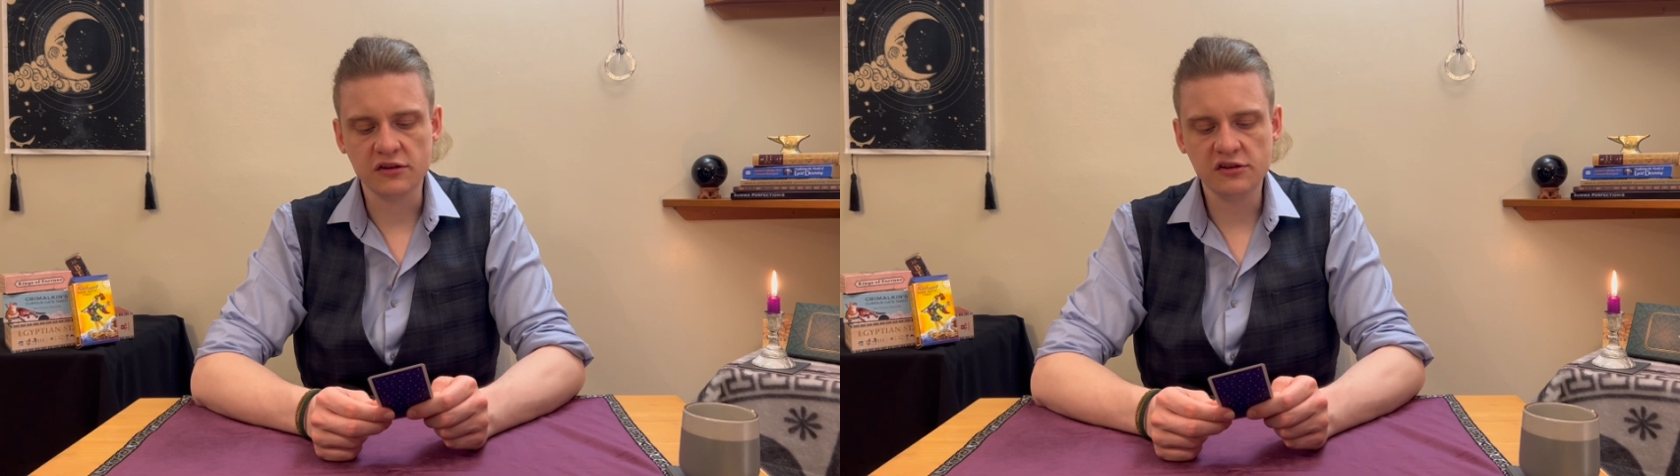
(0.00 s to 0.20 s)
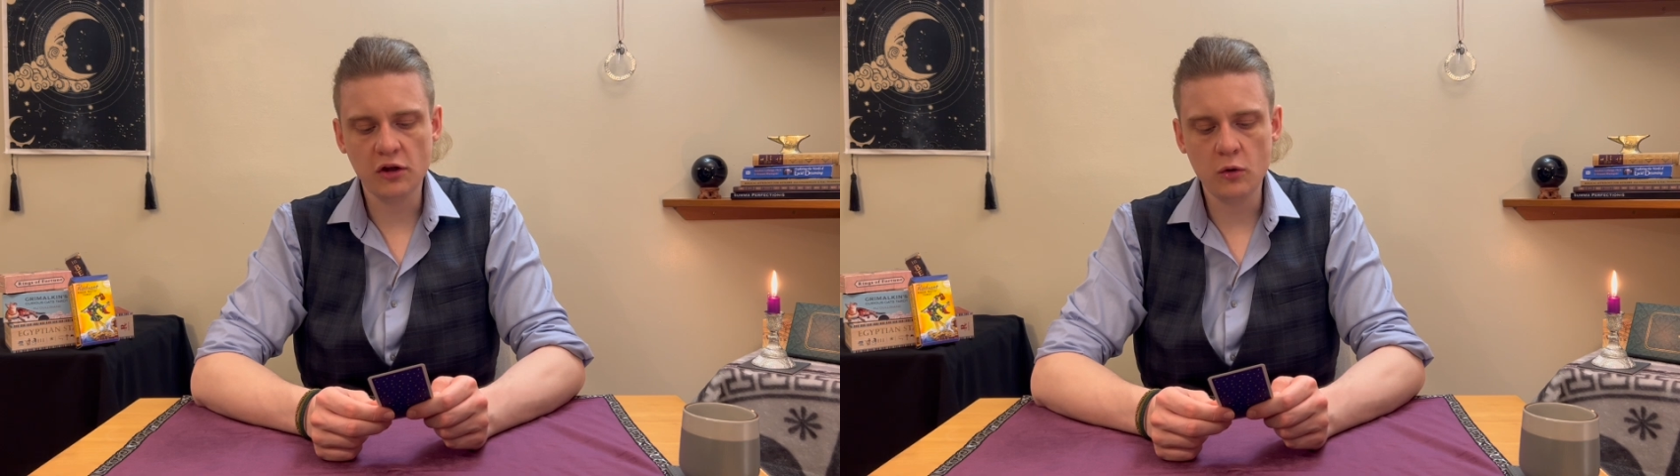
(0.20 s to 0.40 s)

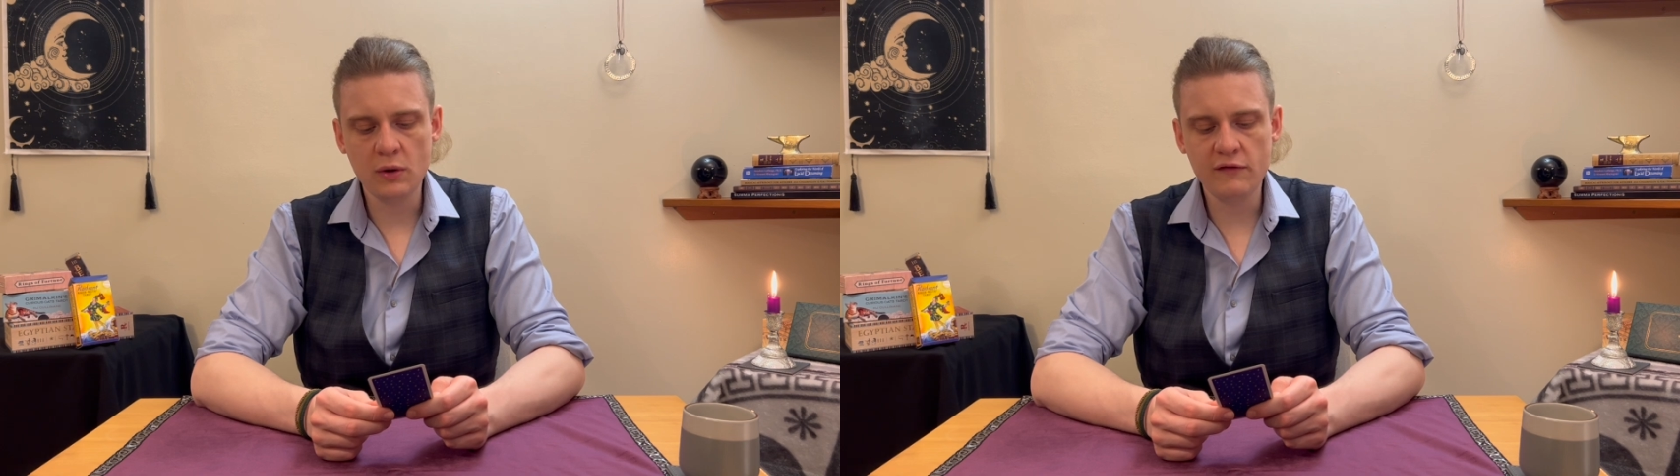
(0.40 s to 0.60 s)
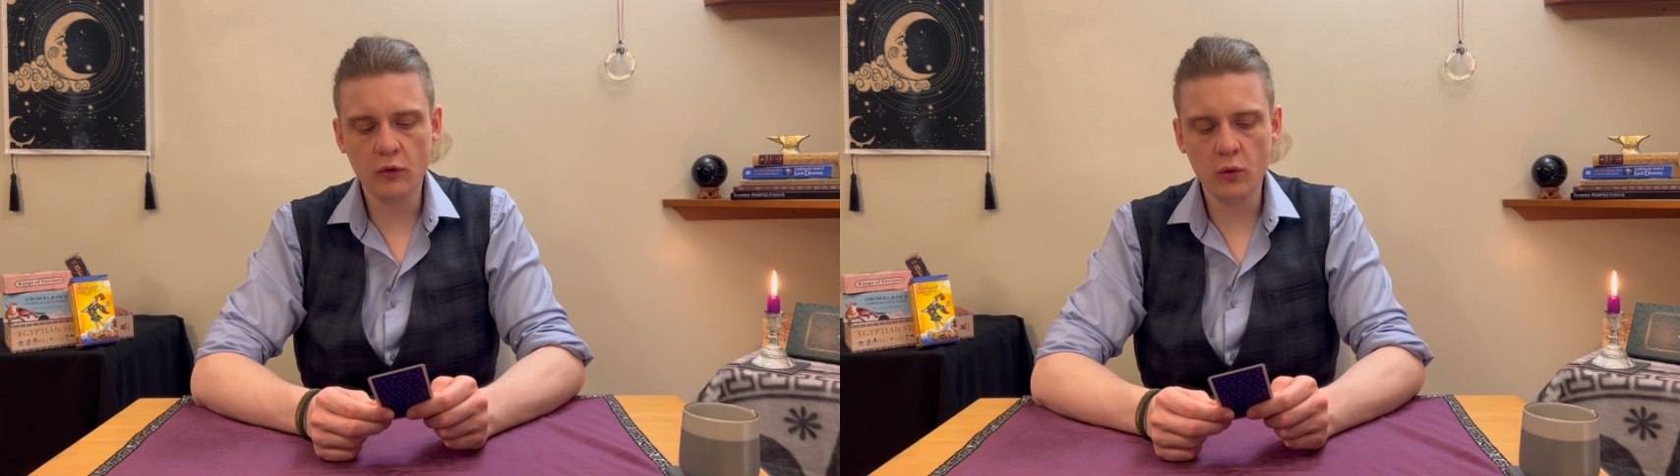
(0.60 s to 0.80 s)
And
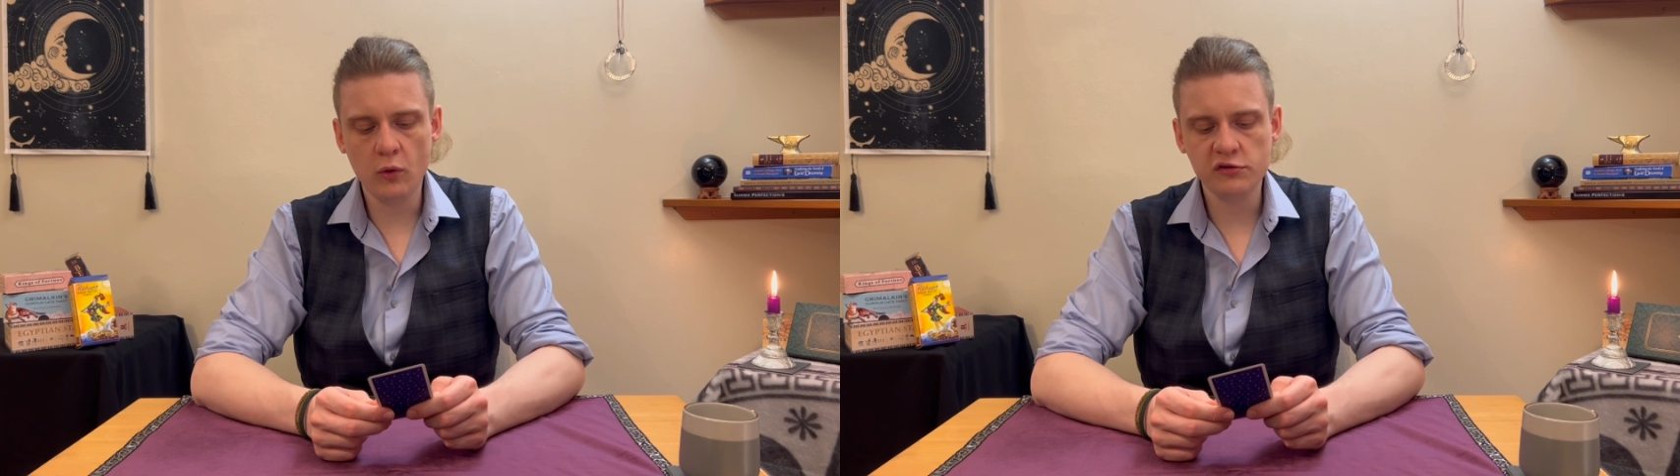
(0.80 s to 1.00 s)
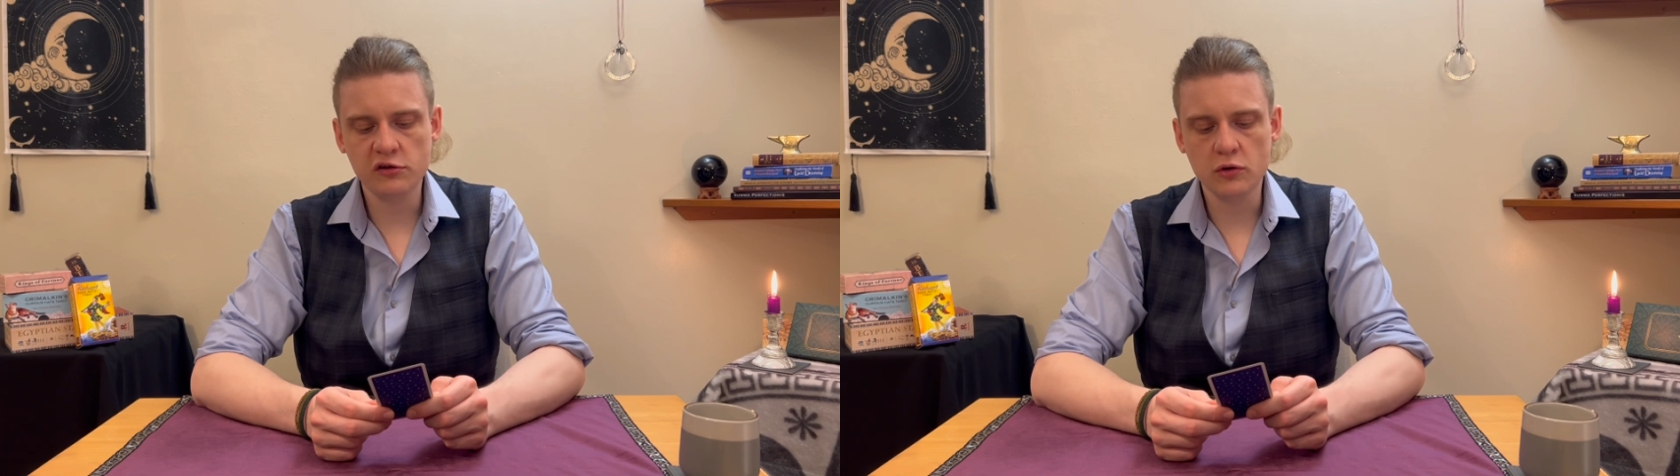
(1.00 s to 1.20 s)
so we've
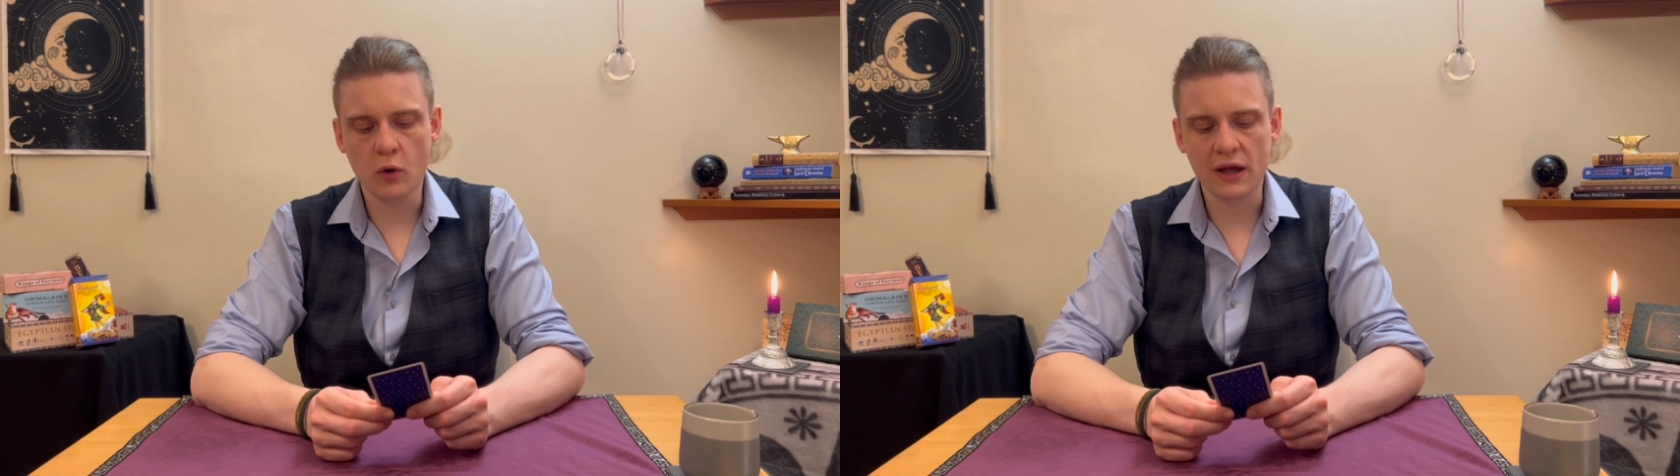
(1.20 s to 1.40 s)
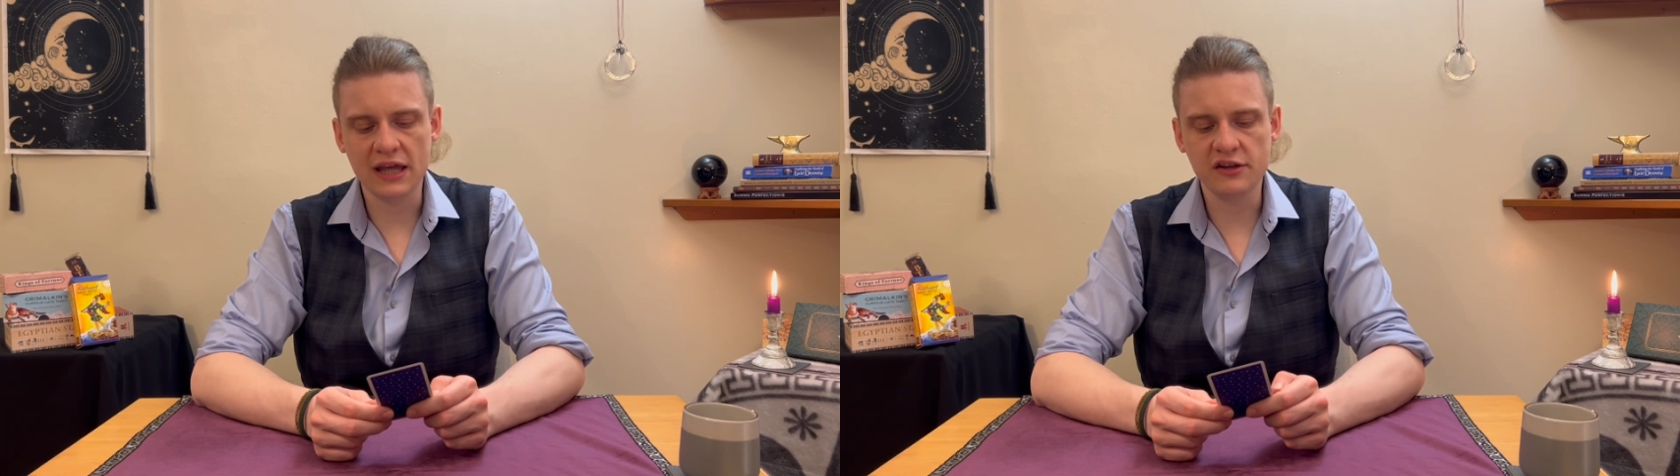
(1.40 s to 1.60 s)
also
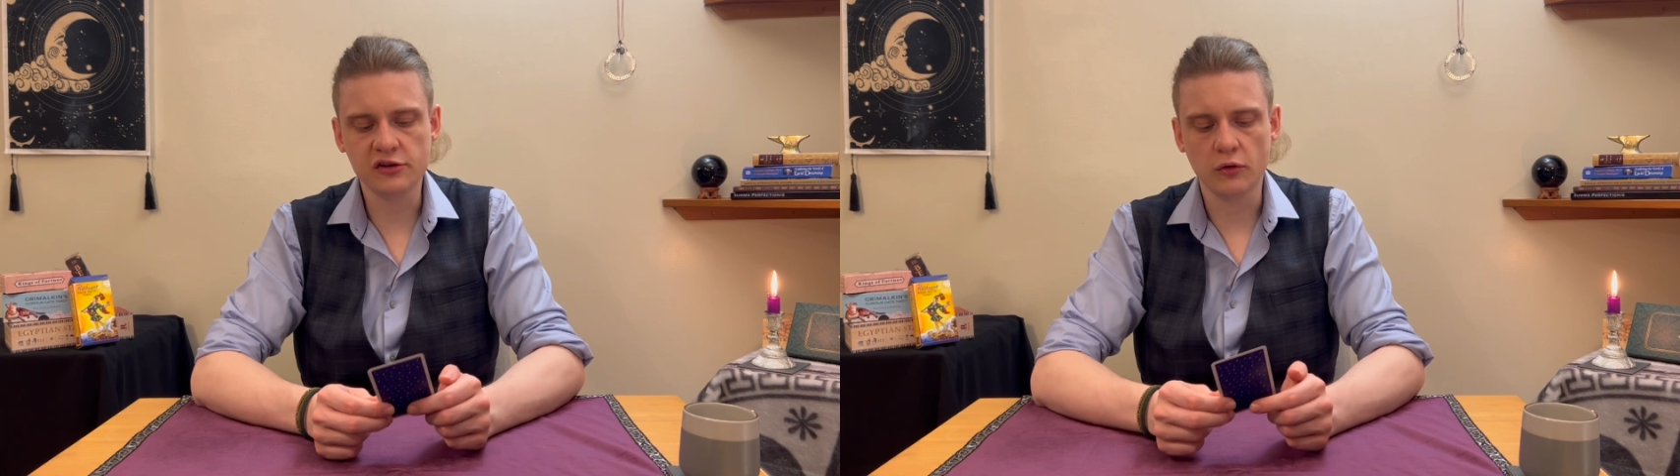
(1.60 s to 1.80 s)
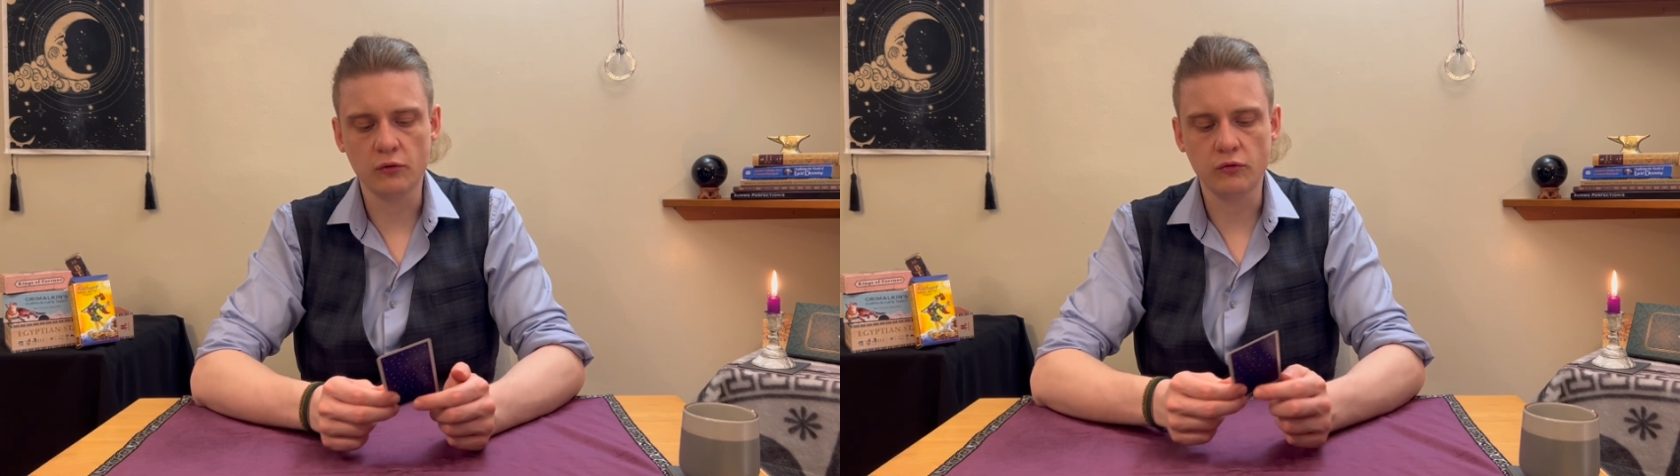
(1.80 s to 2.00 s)
got his